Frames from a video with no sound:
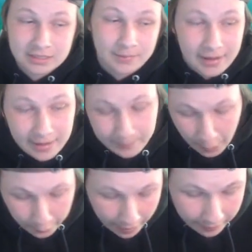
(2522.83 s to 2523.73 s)
time I had Hidden
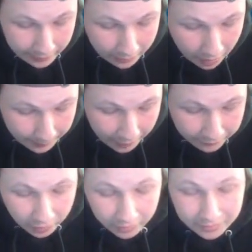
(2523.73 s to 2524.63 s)
Power Ground, it caught me
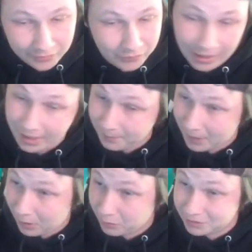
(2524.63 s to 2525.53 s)
off guard because I forgot Hidden
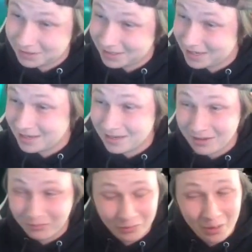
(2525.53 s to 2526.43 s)
Power was a thing,
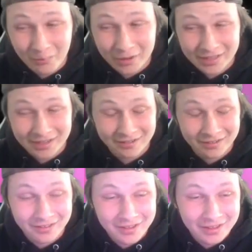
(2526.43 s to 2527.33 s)
even though I'm running it on
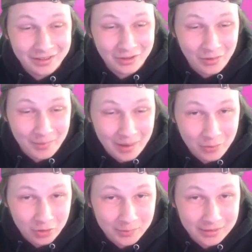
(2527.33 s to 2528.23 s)
you know, on my
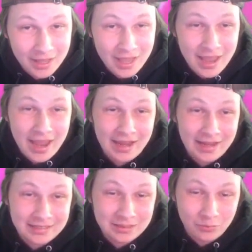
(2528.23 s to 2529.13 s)
Pokemon, and I
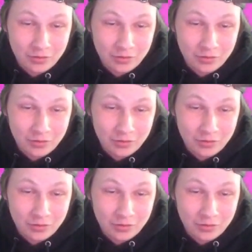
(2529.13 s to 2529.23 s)
didn't